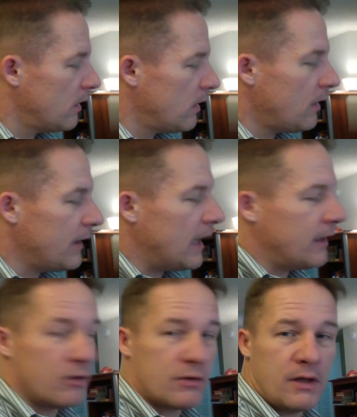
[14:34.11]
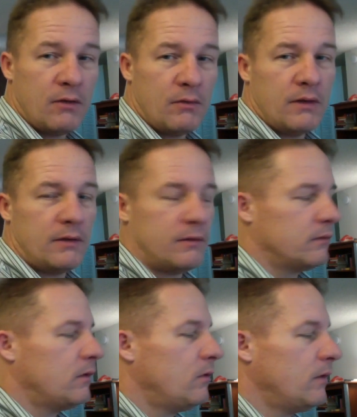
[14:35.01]
Oh yeah, here's another one.
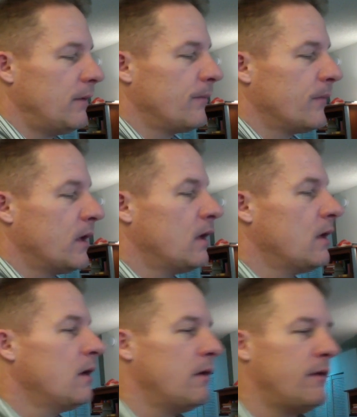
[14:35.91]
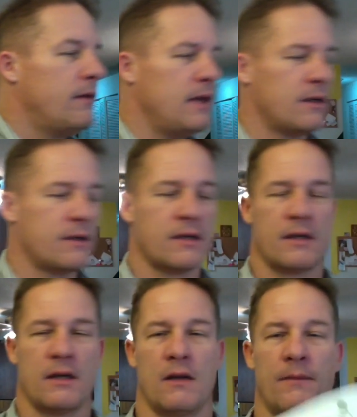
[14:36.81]
Hold on.
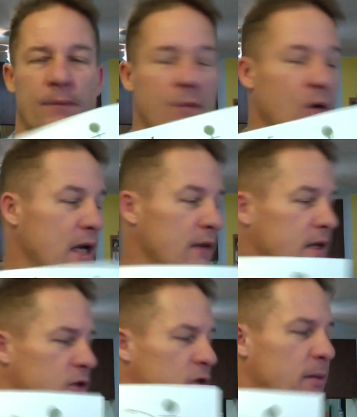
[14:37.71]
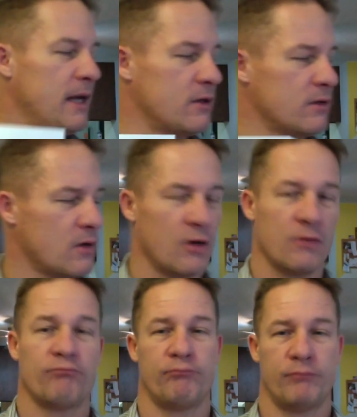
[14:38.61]
These 2 pages
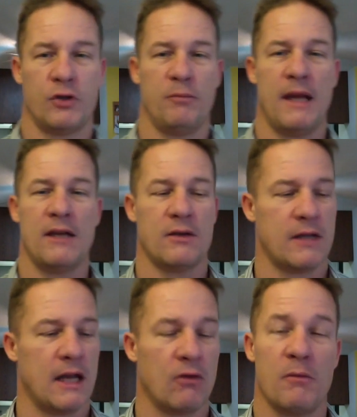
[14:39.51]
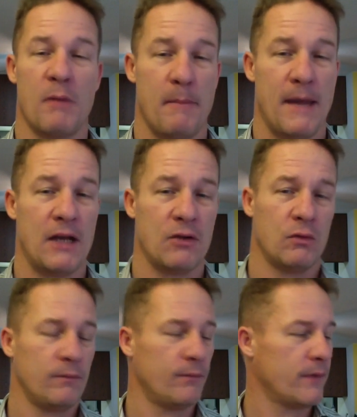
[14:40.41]
are 2 pages that are in my
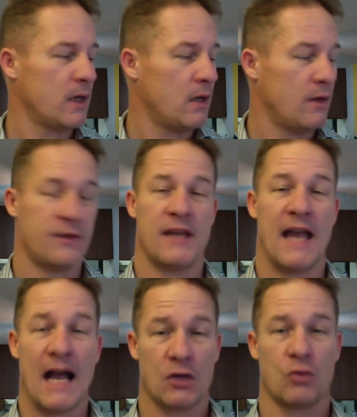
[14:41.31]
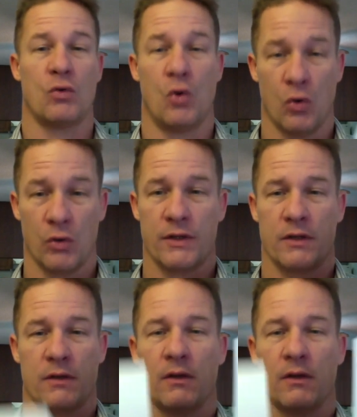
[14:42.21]
manual. It's the actual course